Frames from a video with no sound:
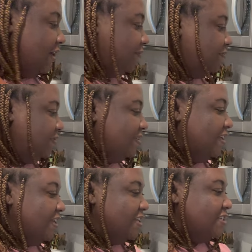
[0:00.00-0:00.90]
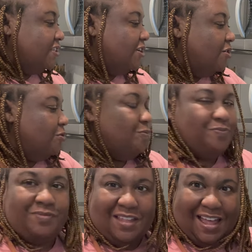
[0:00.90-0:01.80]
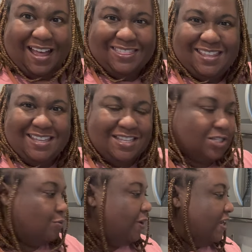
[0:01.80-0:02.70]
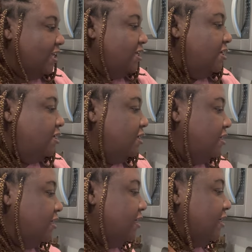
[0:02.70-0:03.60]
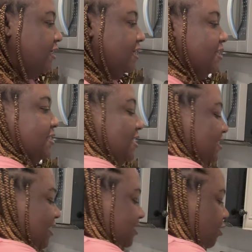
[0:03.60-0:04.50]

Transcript: okay. So I think it's ready. It says not to